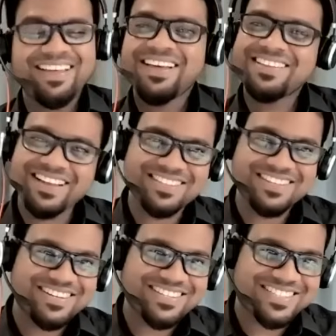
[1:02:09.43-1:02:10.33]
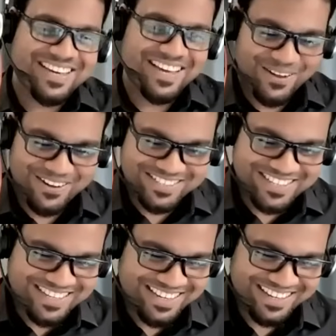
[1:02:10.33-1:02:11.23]
That's an interesting
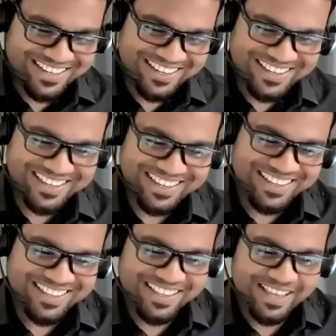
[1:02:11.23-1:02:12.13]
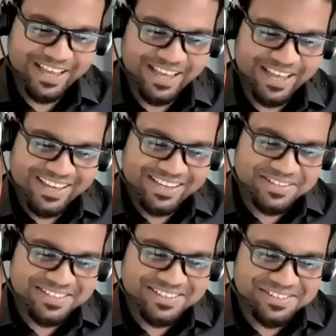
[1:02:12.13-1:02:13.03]
analogy.
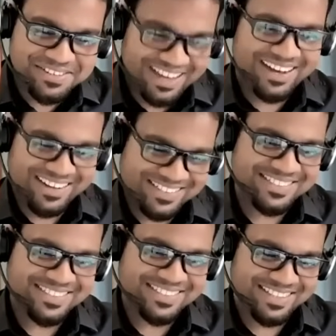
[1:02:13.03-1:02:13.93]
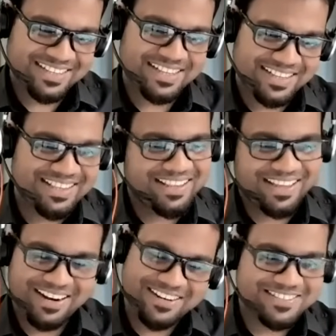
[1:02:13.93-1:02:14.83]
Oh yeah,
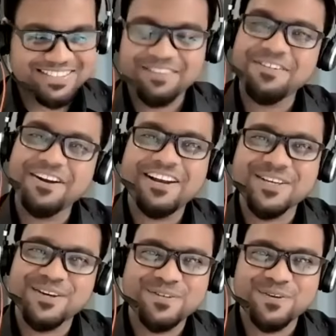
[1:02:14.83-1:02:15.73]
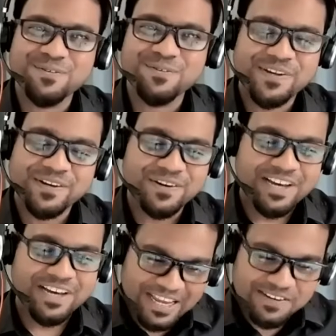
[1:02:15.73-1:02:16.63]
correct. Definitely a service road for the main road.
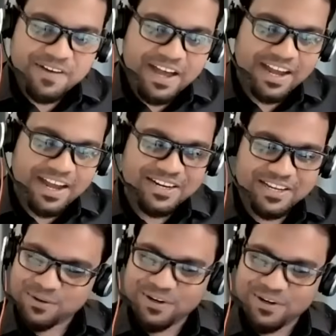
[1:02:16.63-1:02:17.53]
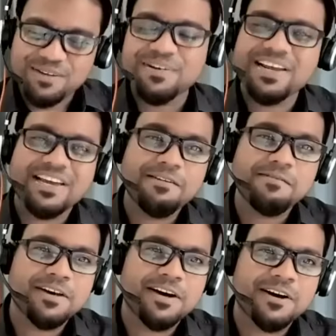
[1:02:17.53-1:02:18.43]
In fact, you will not believe,
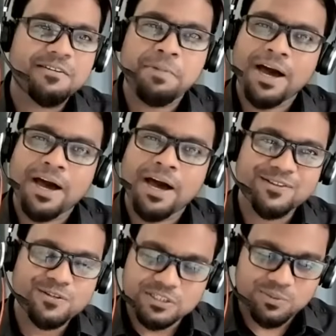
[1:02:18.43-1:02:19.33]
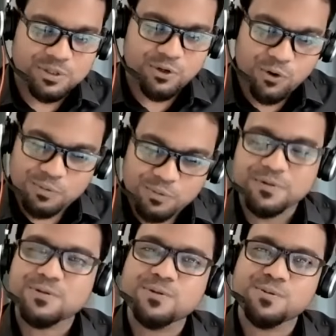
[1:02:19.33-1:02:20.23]
back in those days when the
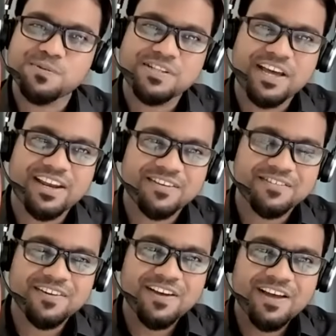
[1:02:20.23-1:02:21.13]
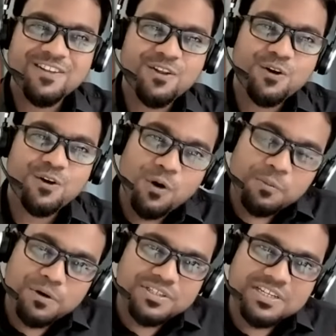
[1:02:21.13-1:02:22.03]
notebooks used to be there, the
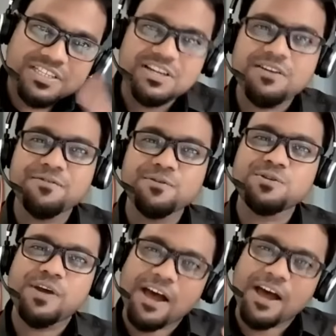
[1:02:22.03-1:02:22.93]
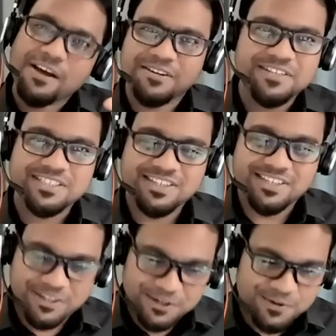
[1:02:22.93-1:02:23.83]
notebooks itself used to have the division.
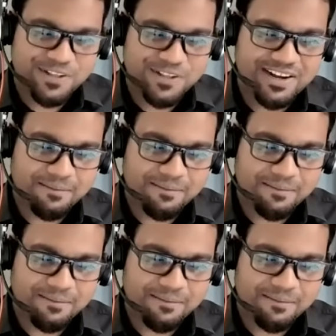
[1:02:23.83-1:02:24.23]
Did you know that?